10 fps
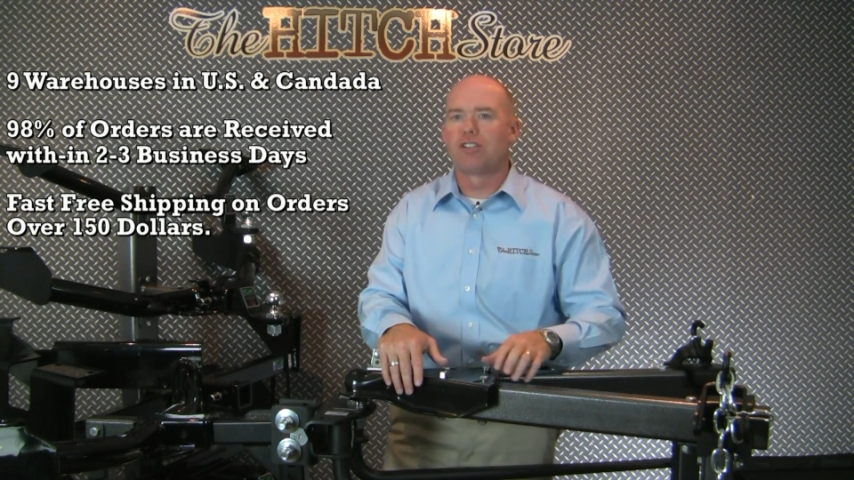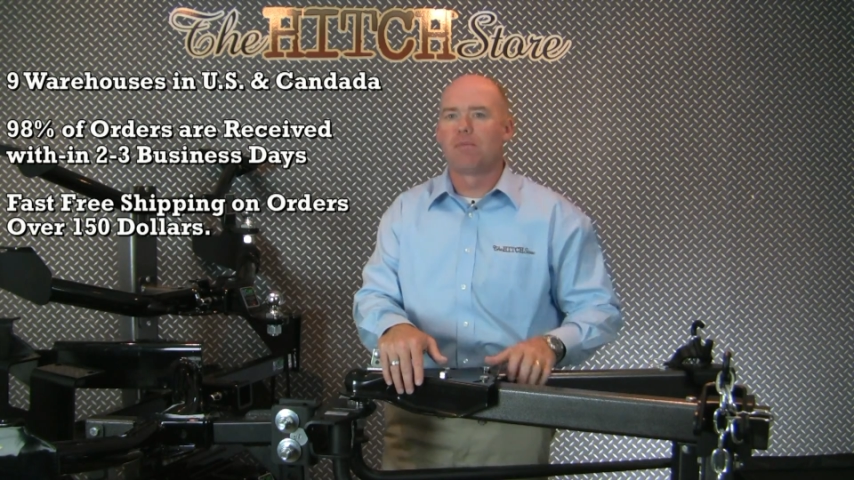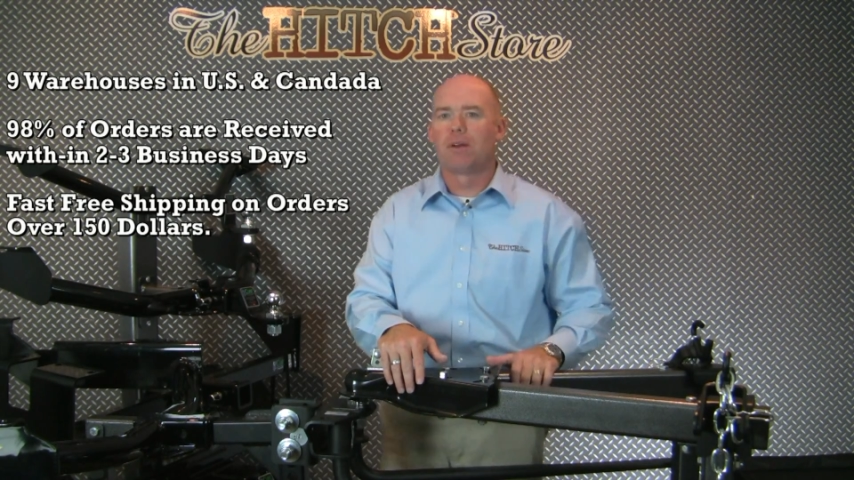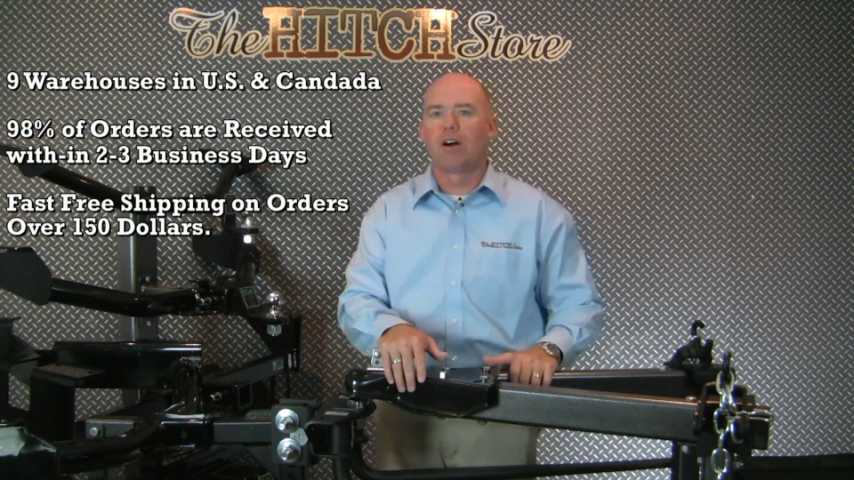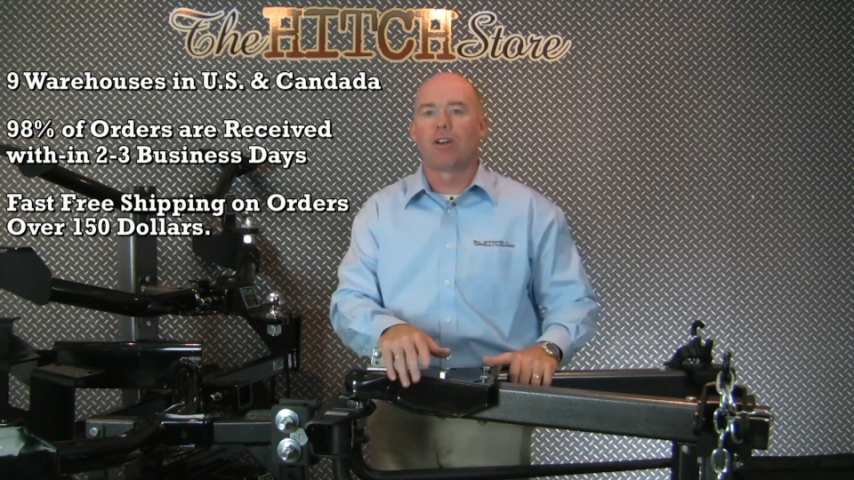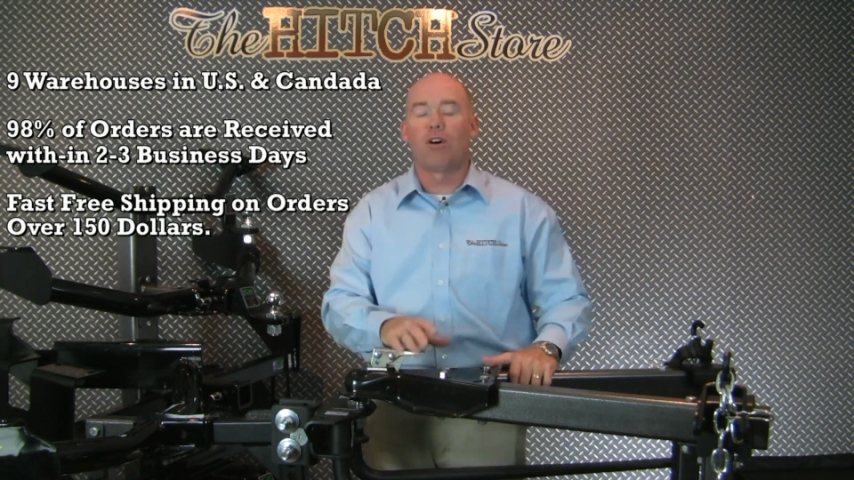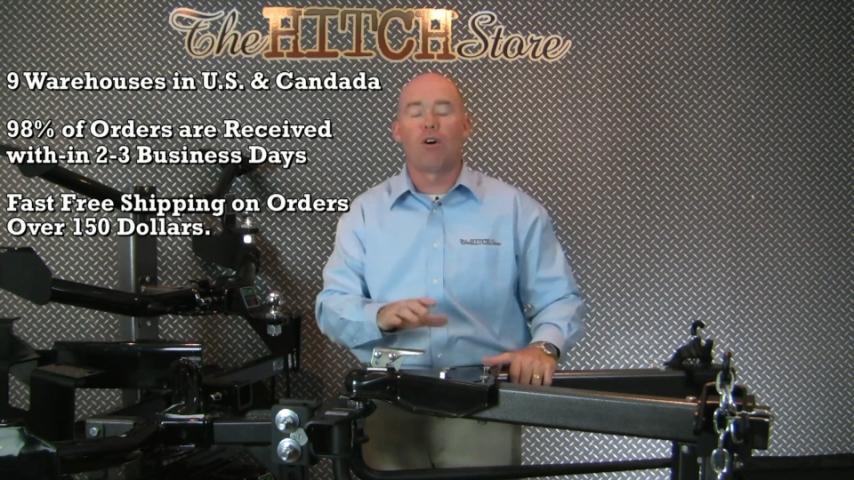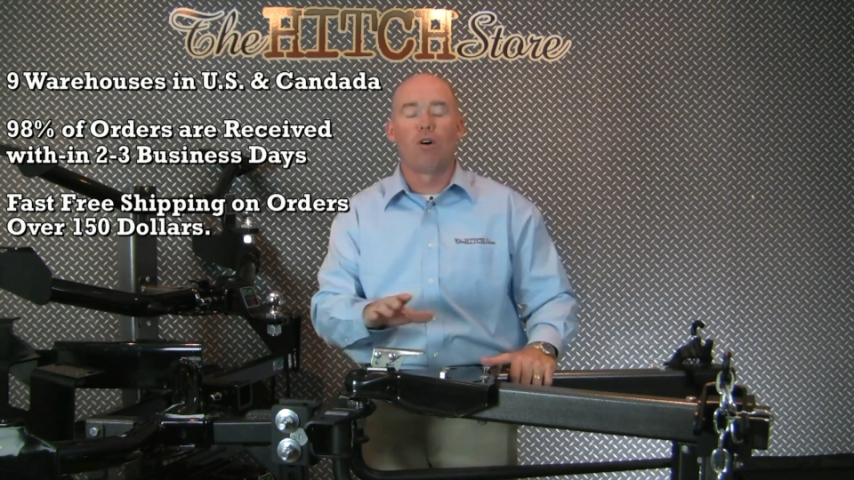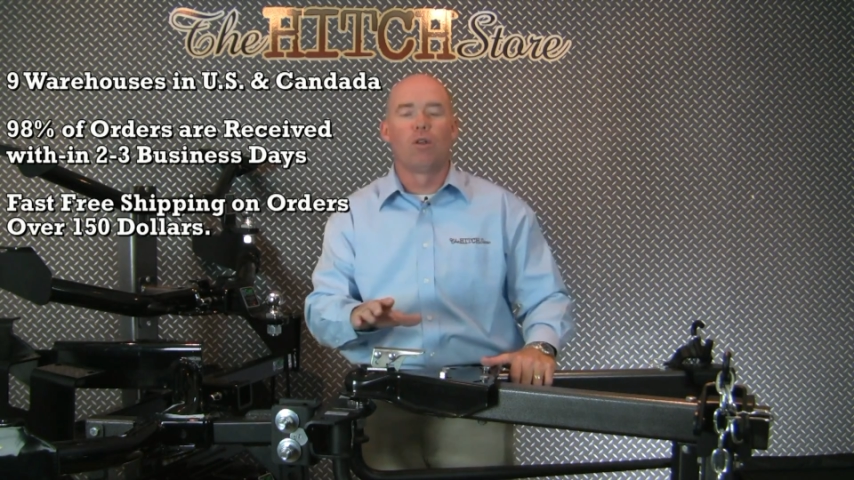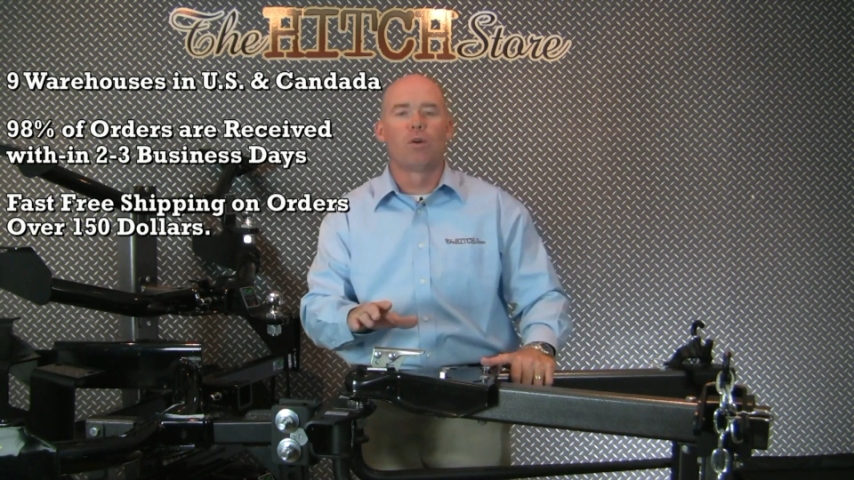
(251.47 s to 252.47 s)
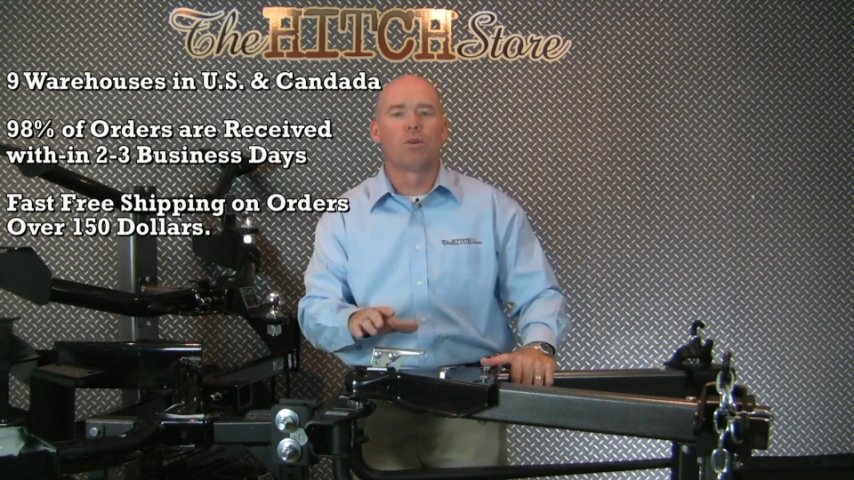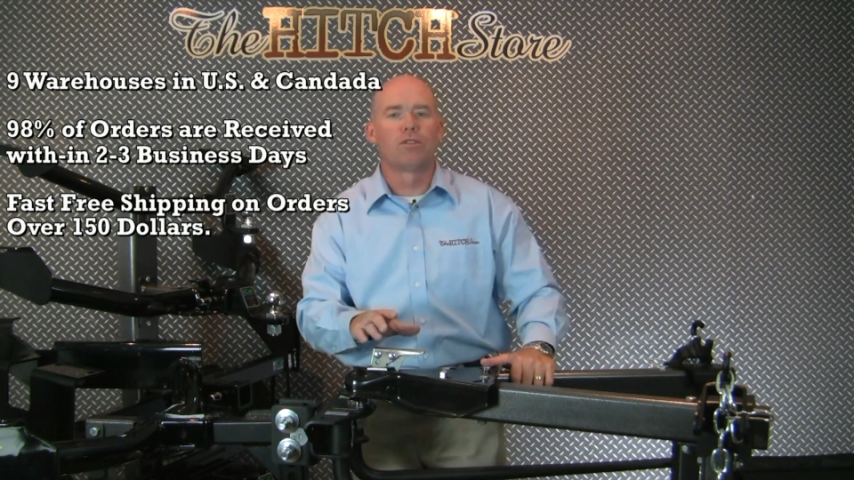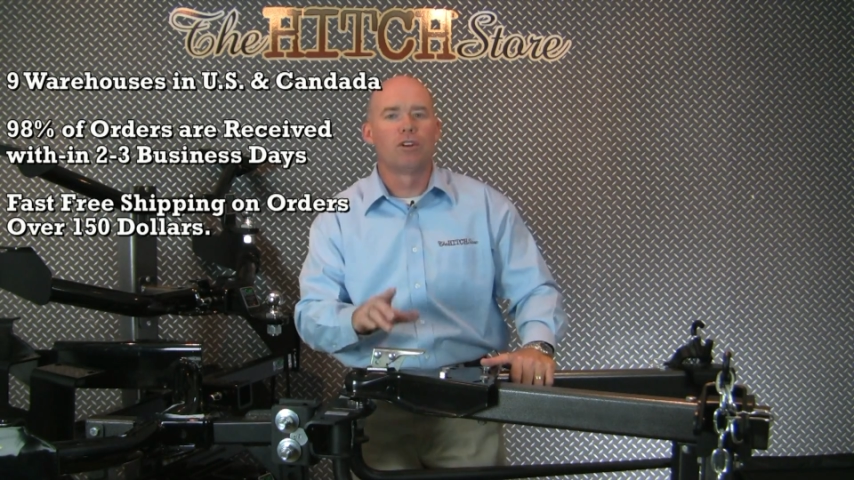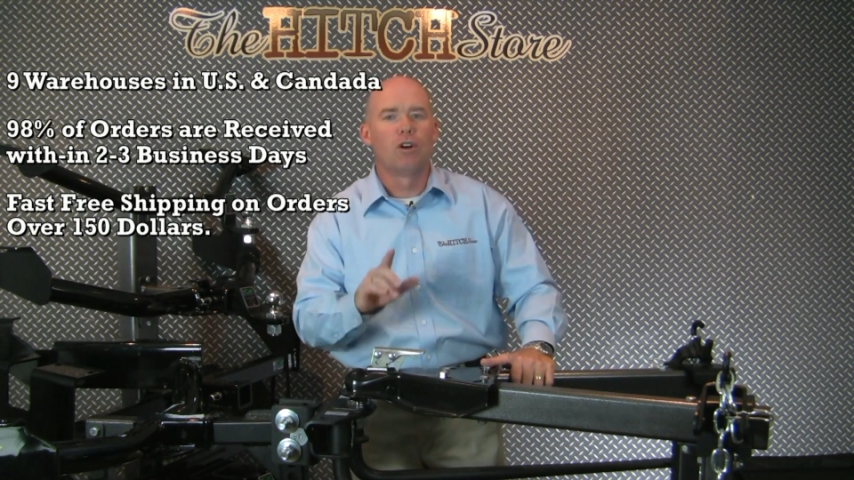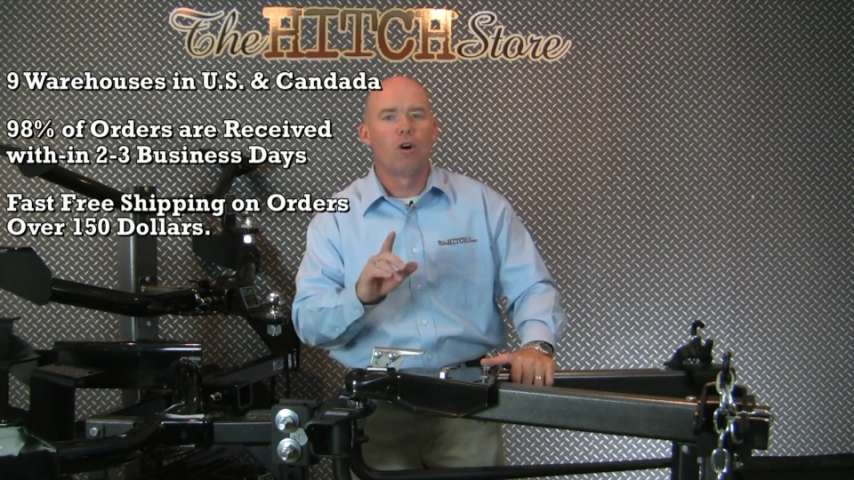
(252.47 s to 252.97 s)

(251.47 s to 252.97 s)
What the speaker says: shipping on all orders